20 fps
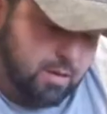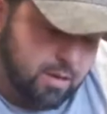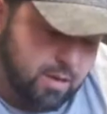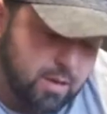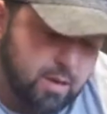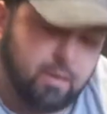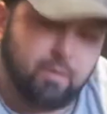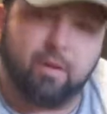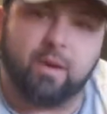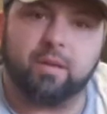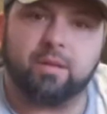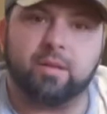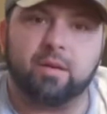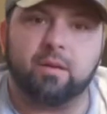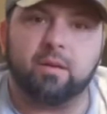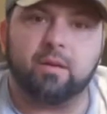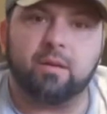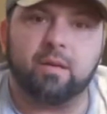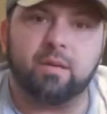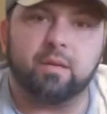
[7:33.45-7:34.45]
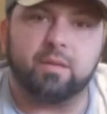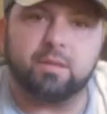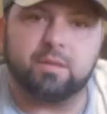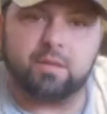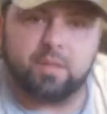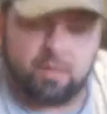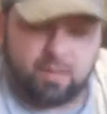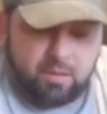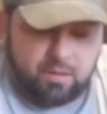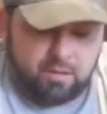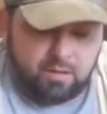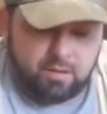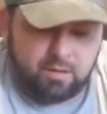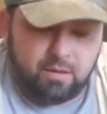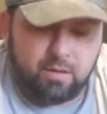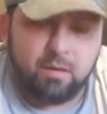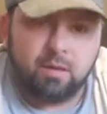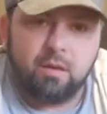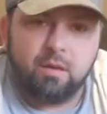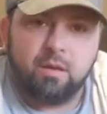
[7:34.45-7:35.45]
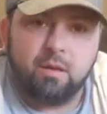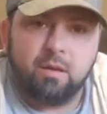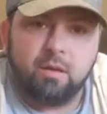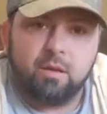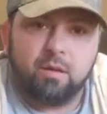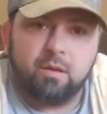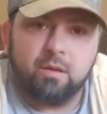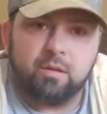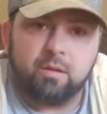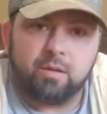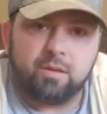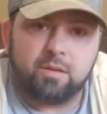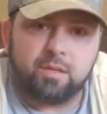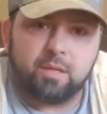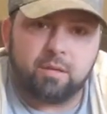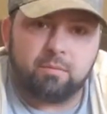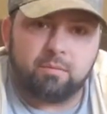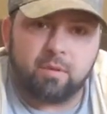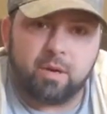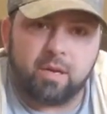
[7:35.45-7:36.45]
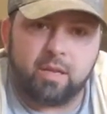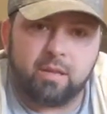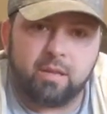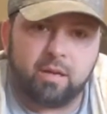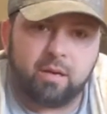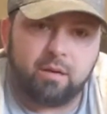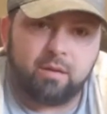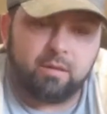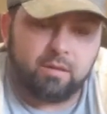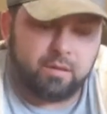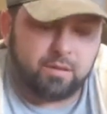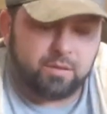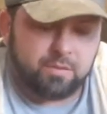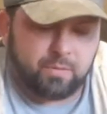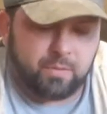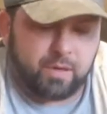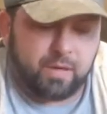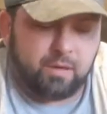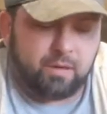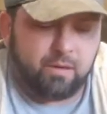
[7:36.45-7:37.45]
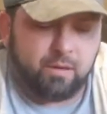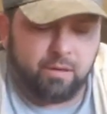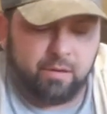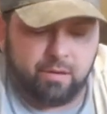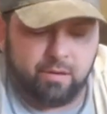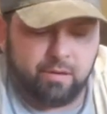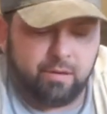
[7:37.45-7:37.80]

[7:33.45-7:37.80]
And right there is, you can see right there is where